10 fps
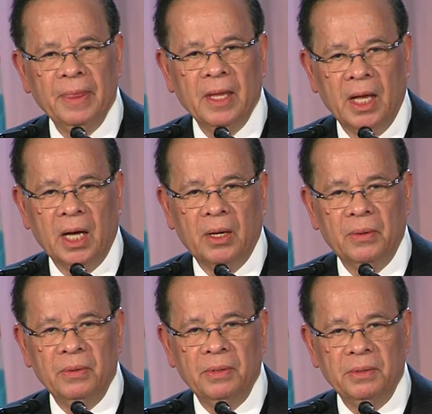
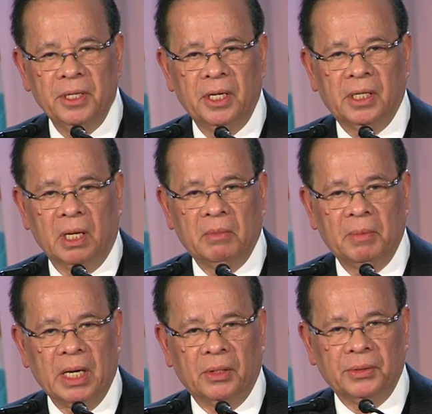How did it come
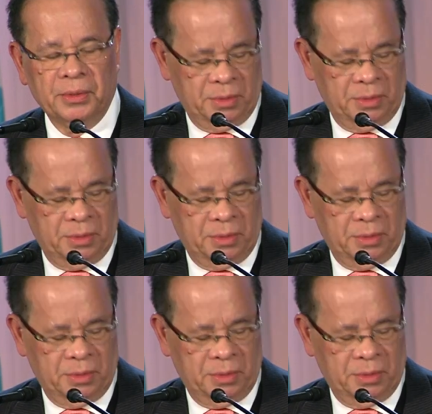about?